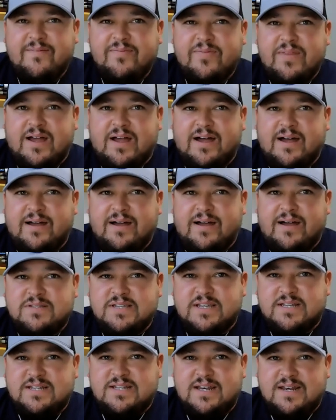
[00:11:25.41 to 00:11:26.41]

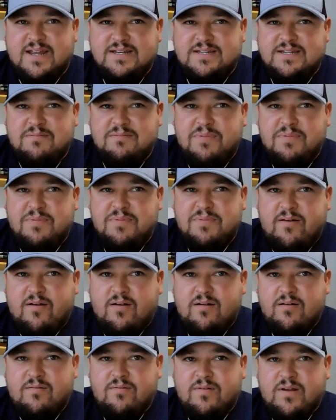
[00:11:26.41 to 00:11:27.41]
16-19
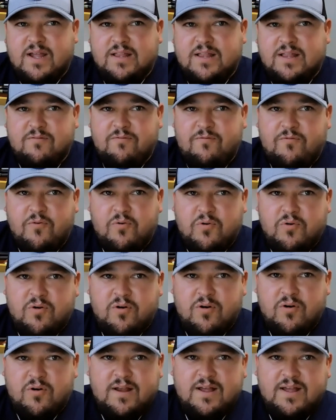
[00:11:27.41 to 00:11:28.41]
pattern, got the
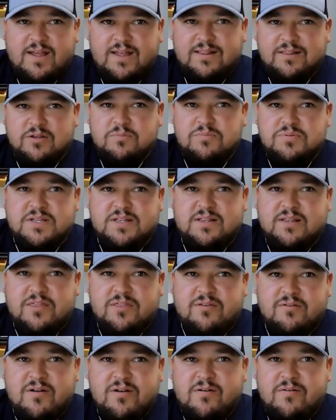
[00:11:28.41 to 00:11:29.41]
four loops in the
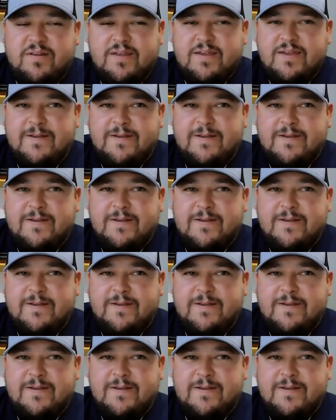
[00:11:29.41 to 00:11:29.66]
throat.